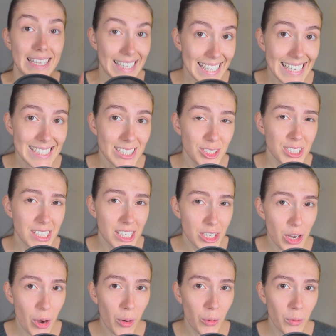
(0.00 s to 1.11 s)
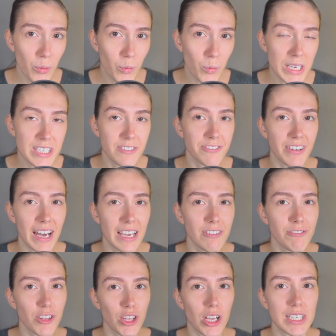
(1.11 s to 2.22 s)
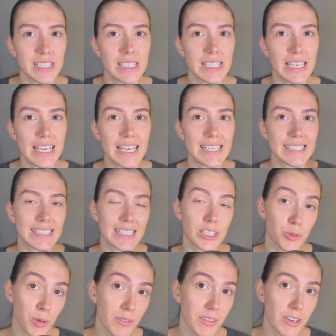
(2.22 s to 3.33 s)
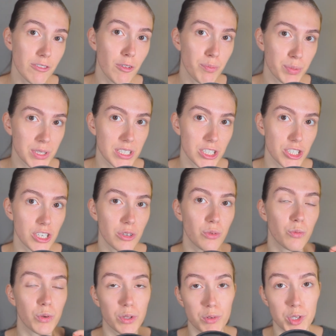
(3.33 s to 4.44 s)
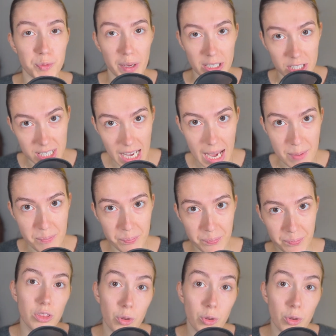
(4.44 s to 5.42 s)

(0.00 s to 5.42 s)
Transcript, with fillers: In case you didn't know, we define velocity as the derivative of position with respect to time.